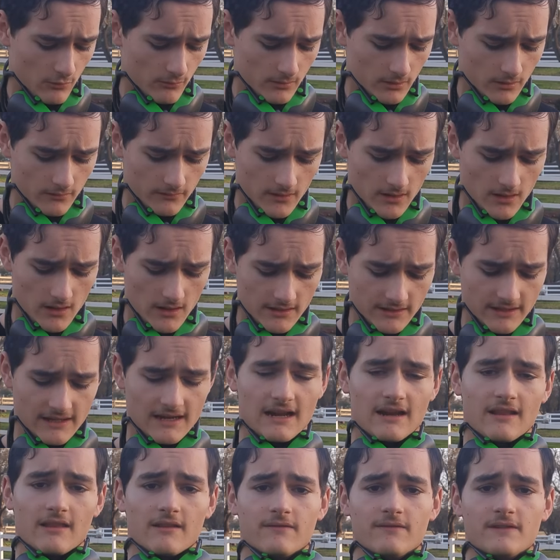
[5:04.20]
we'll move on to
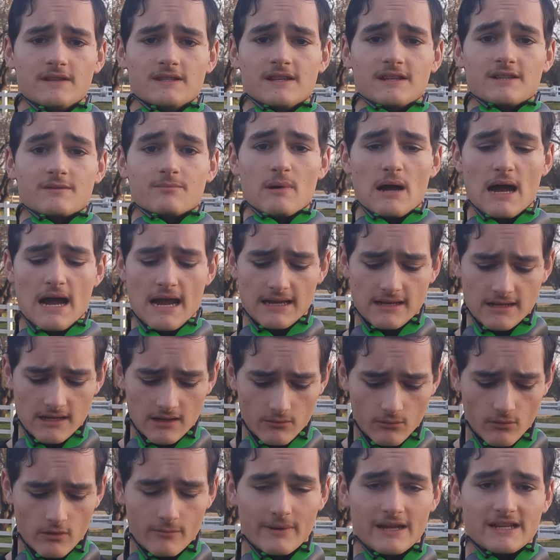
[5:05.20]
kind of the physics behind
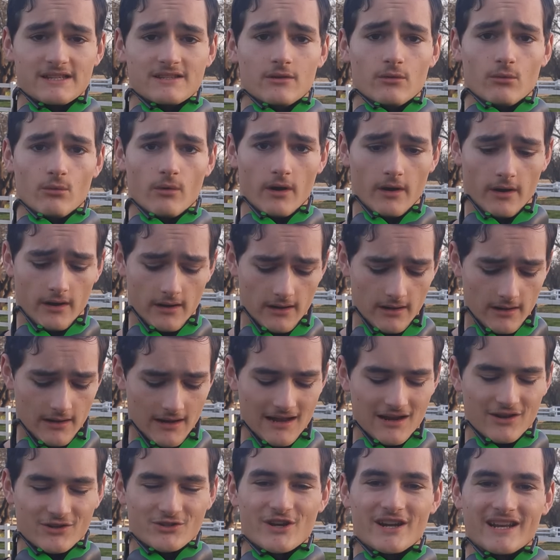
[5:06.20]
it, what makes it work.
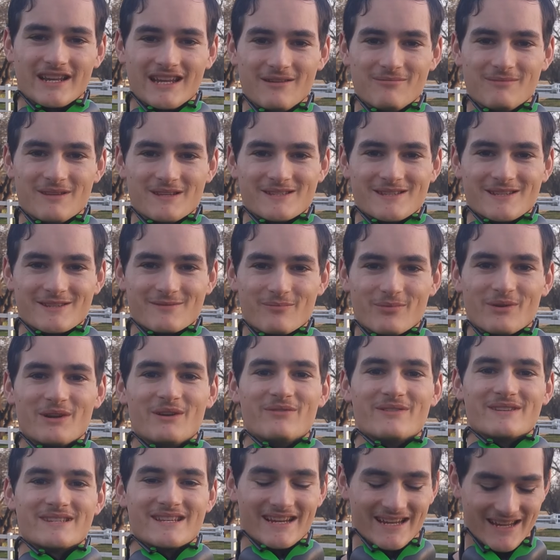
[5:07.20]
And I'll try to keep this as
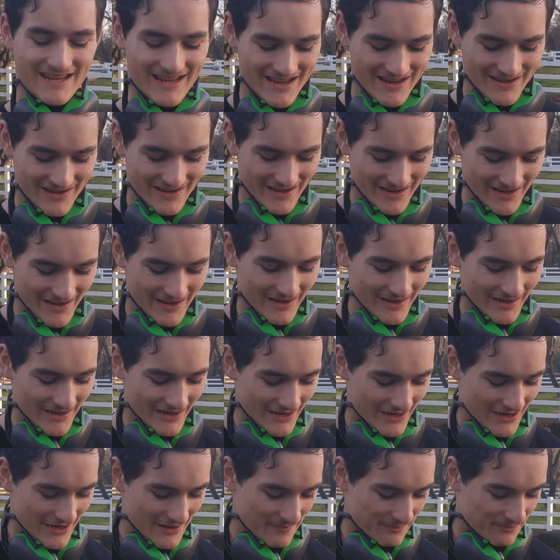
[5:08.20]
brief as I can.
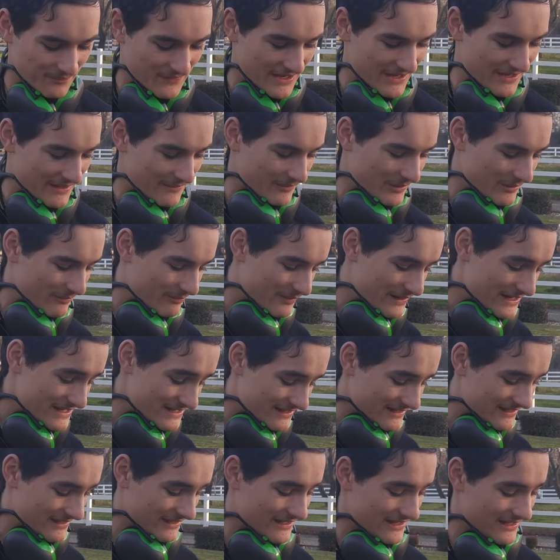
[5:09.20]
Um, but
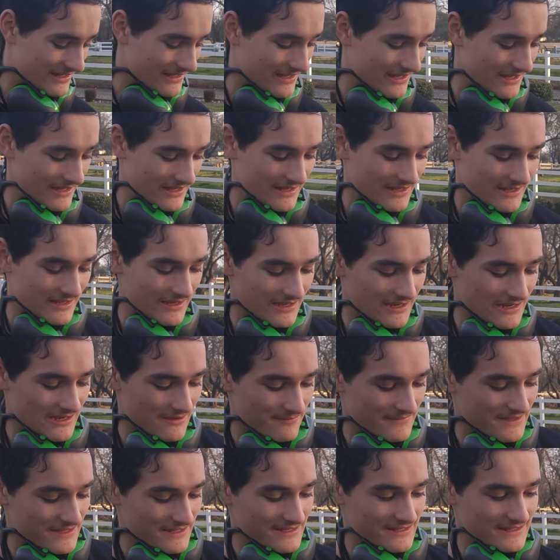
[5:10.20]
basically,
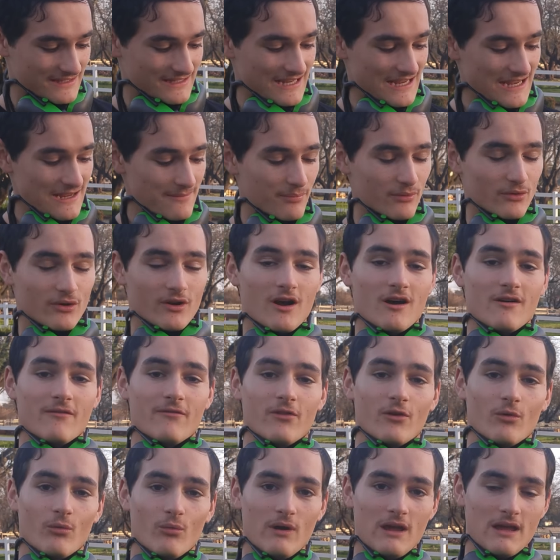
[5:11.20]
Um, the taper
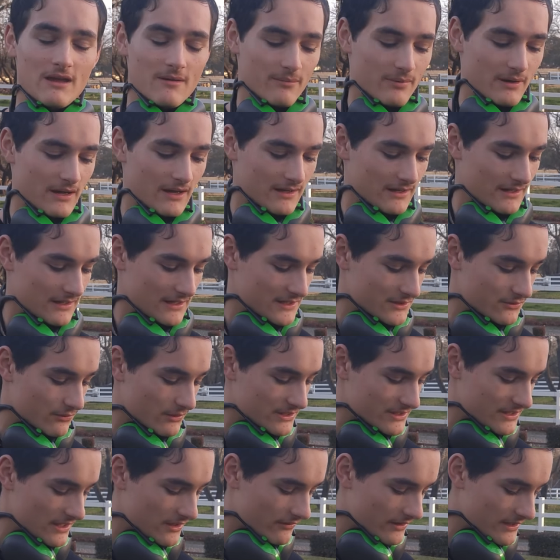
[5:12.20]
of the whip is
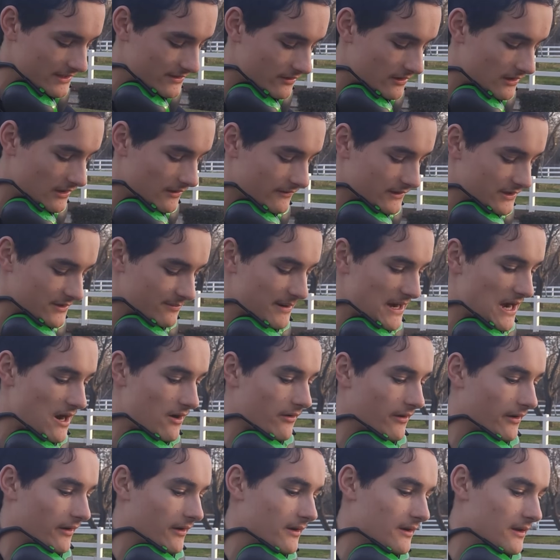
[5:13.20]
what generates all of its
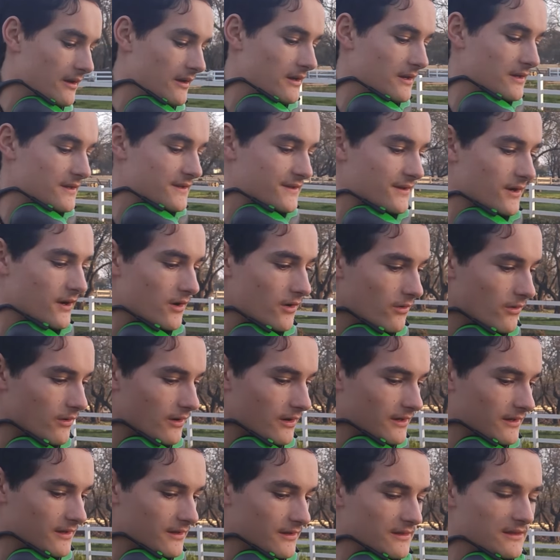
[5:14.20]
power.
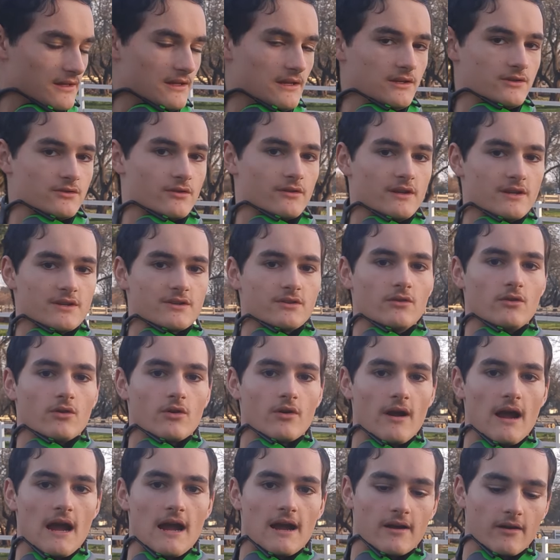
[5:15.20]
So the traditional
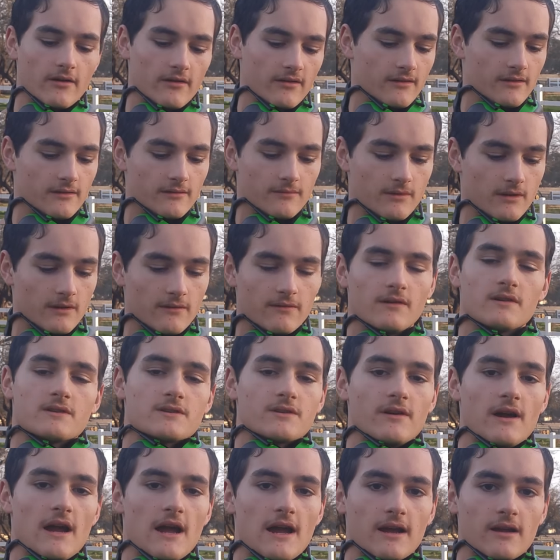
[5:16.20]
crock, or the, the
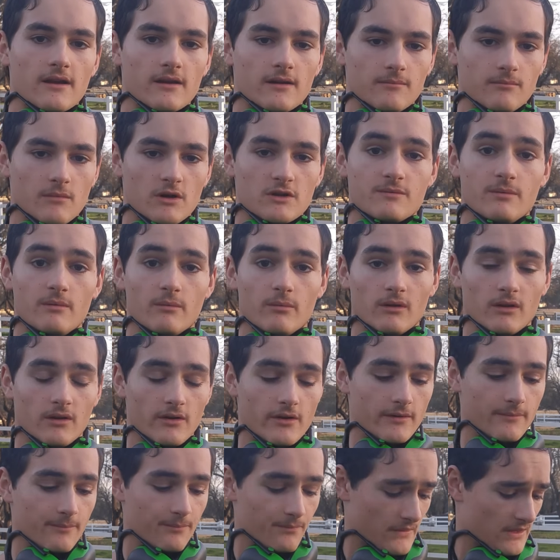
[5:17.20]
first crock most people
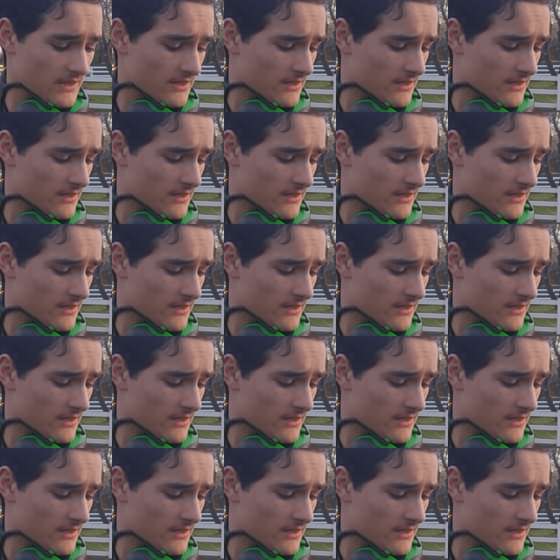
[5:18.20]
learn,